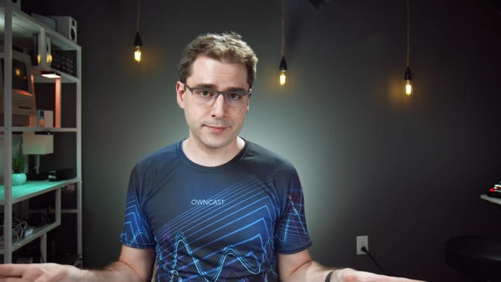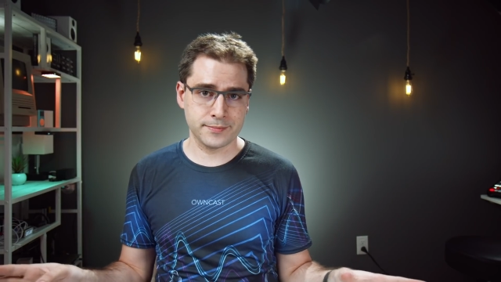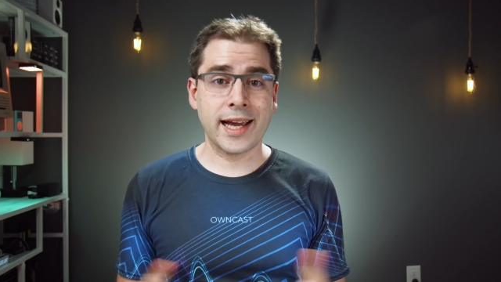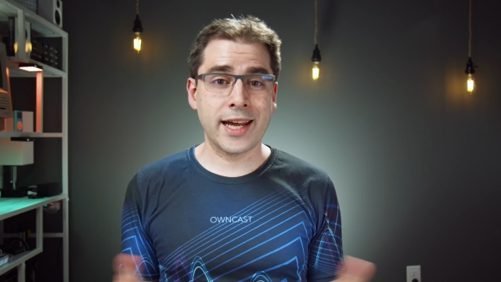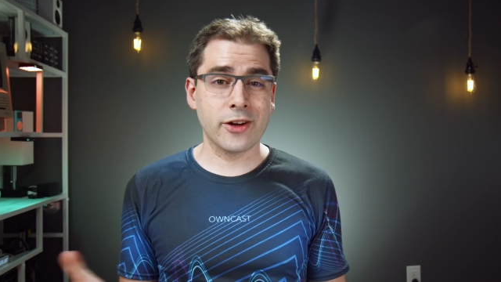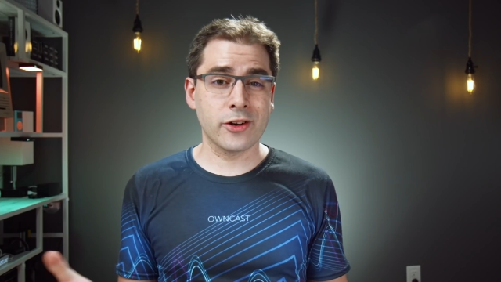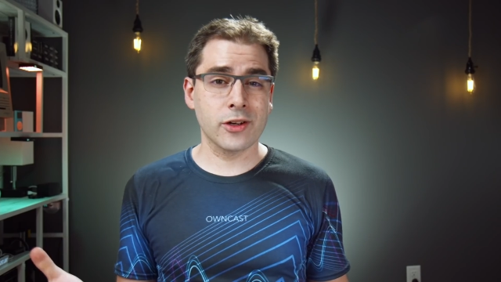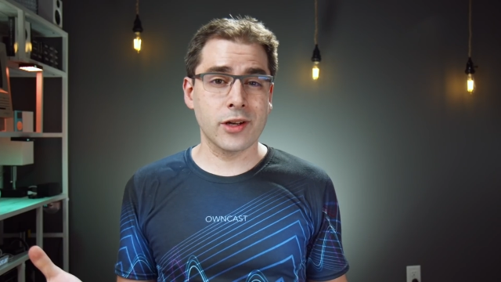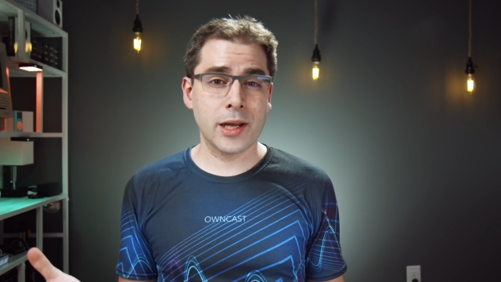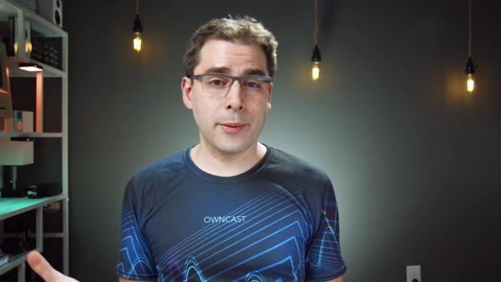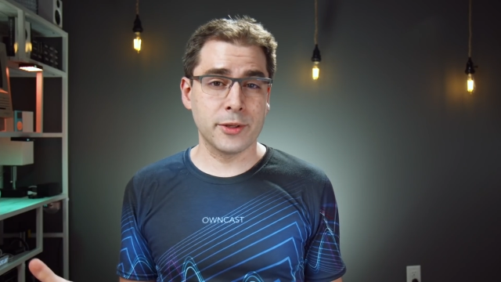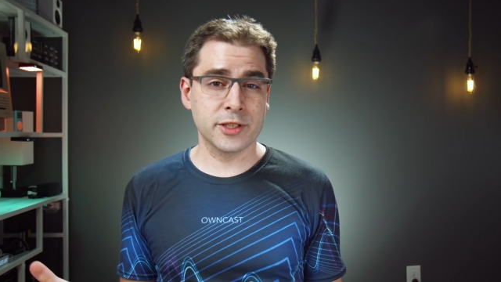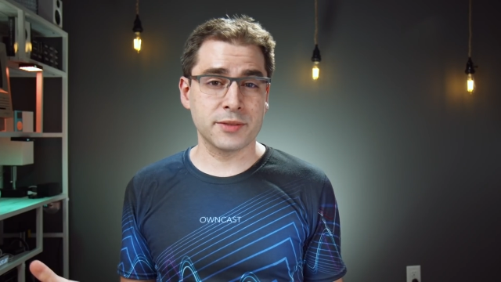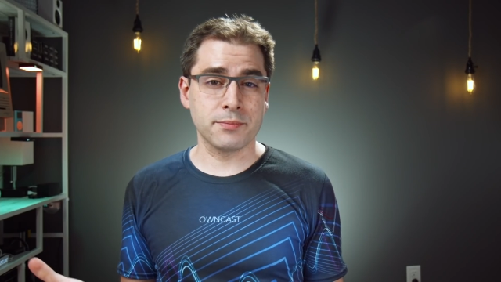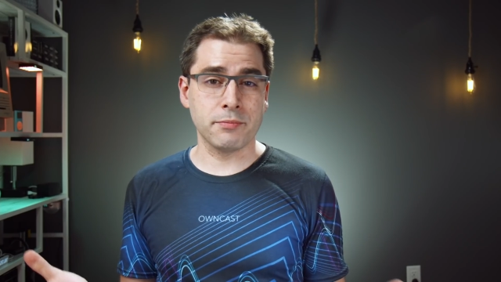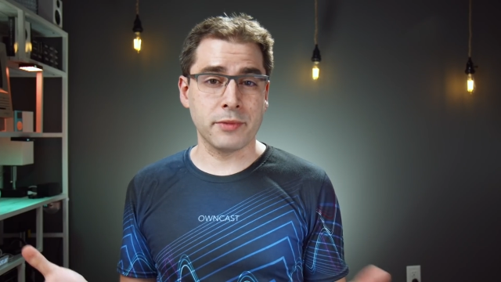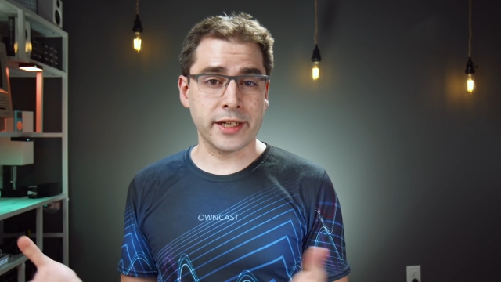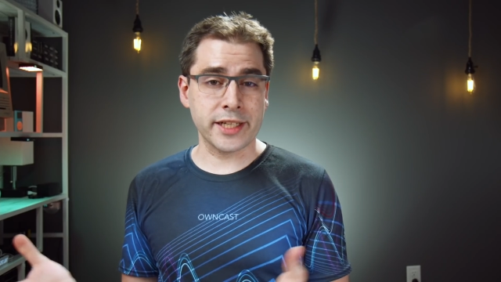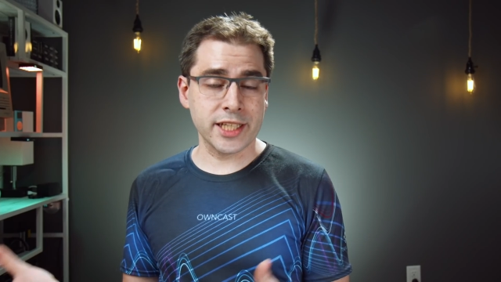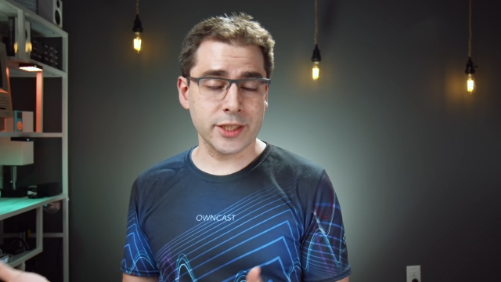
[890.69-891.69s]
I don't know how much
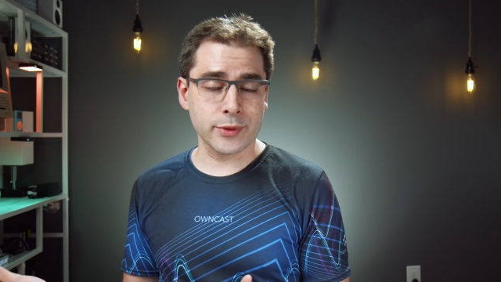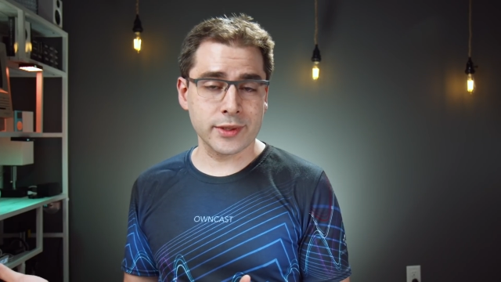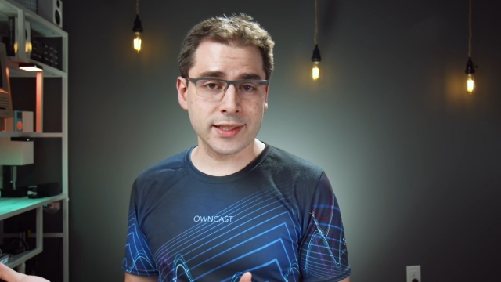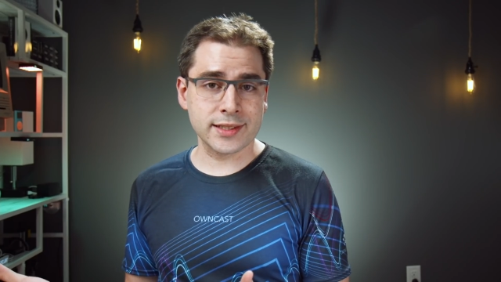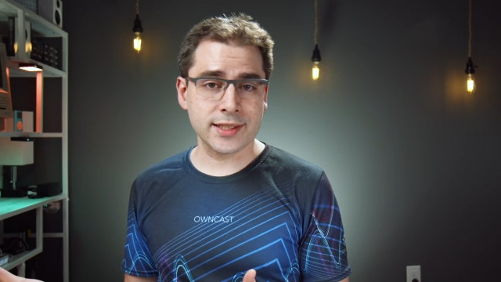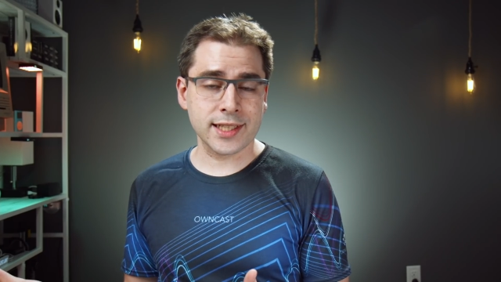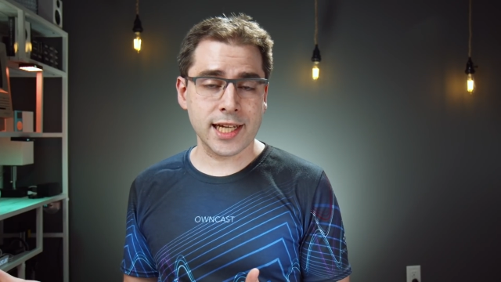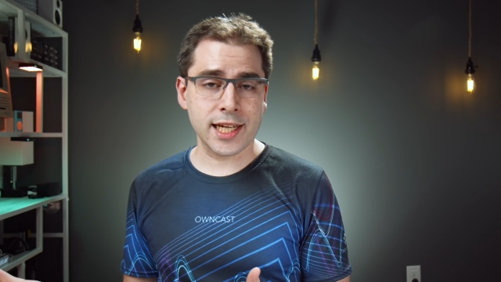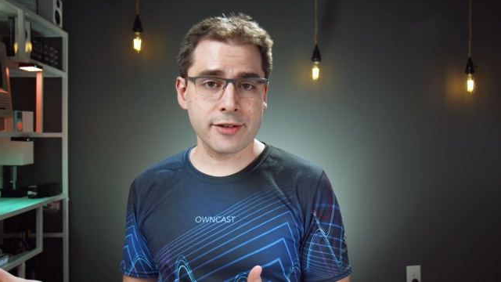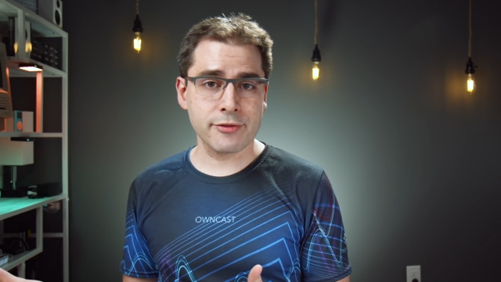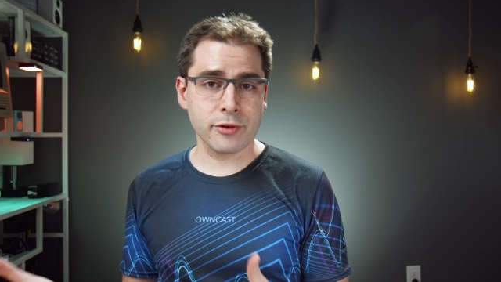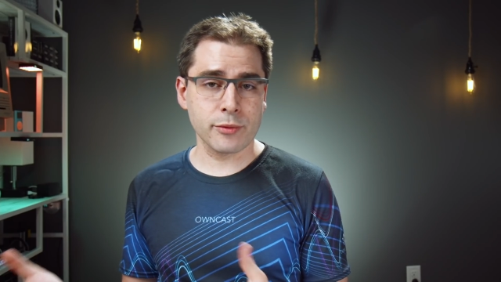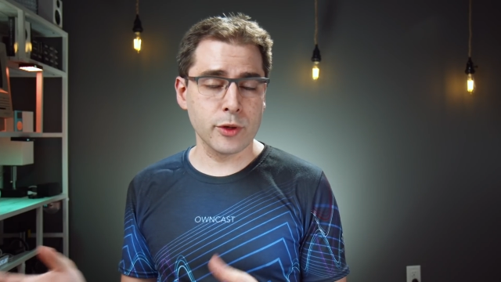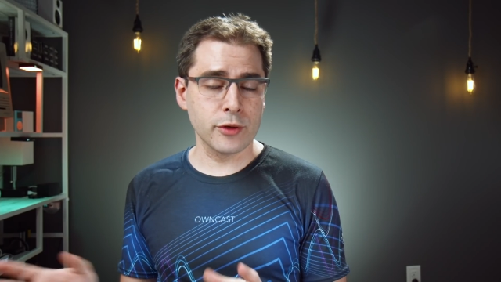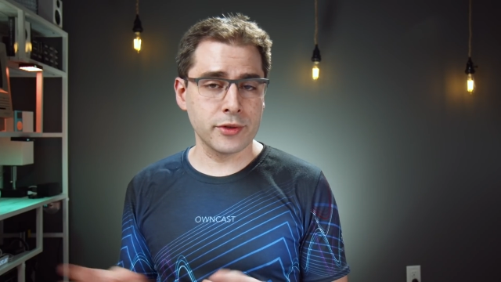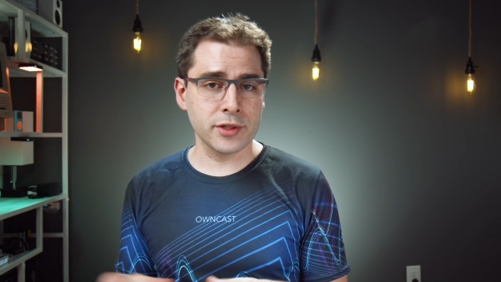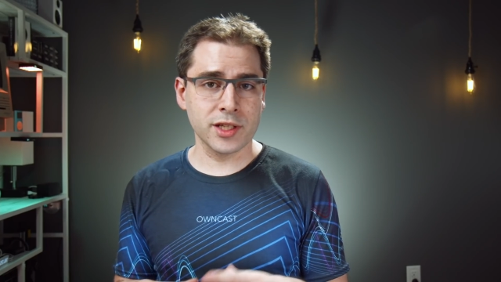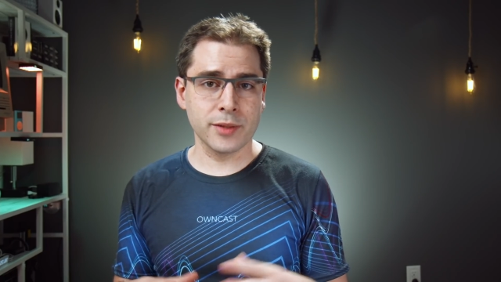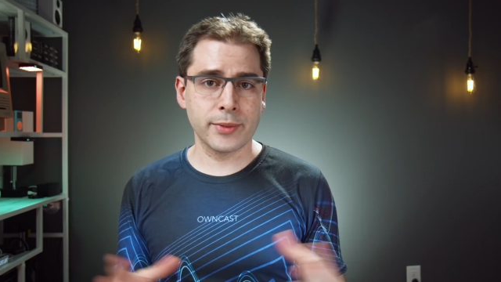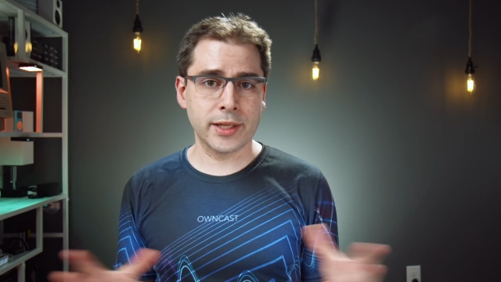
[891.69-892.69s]
money it would save
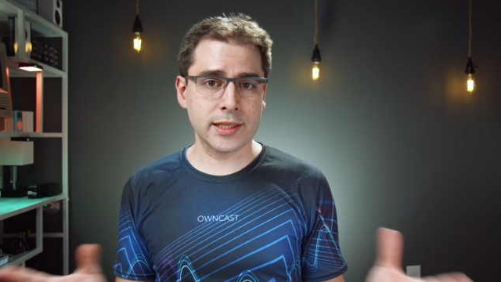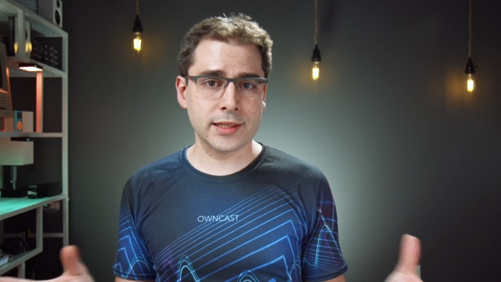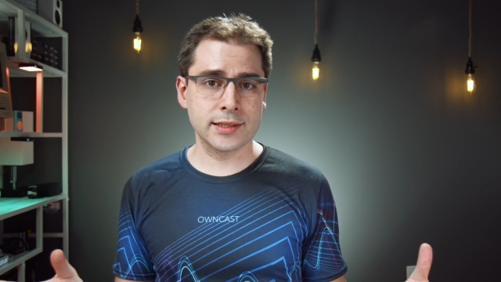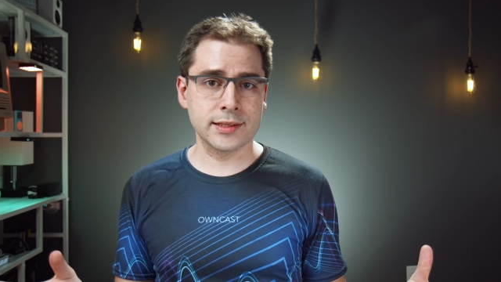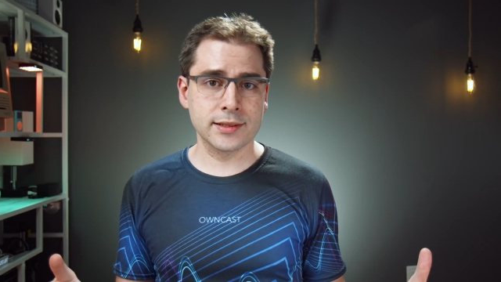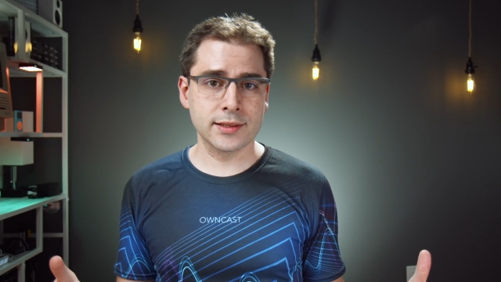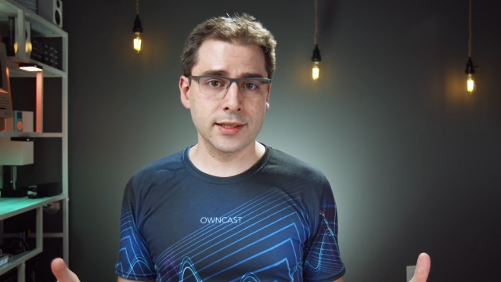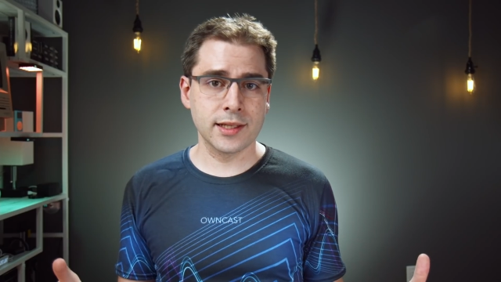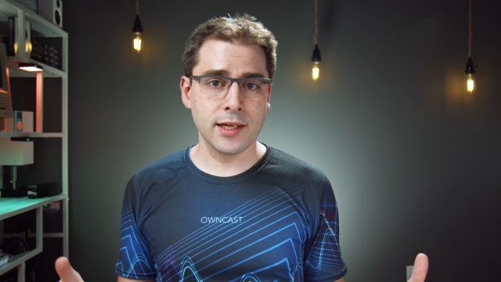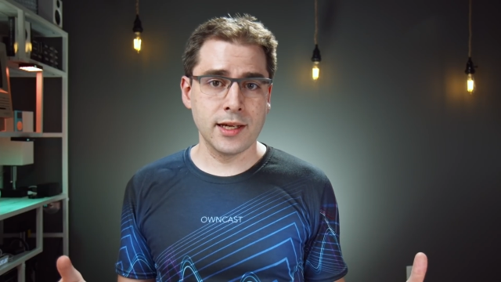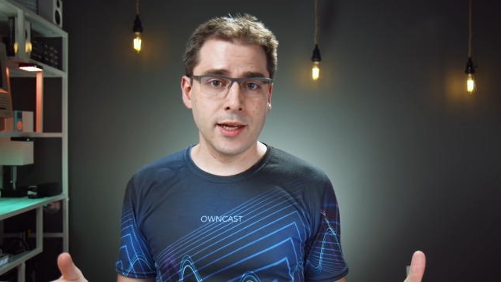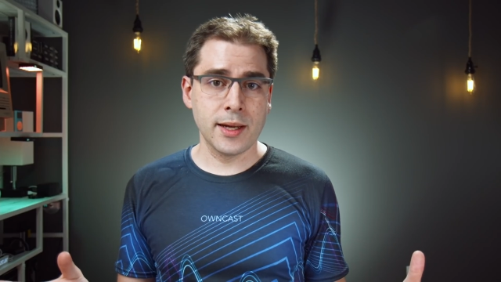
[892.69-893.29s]
removing the buttons,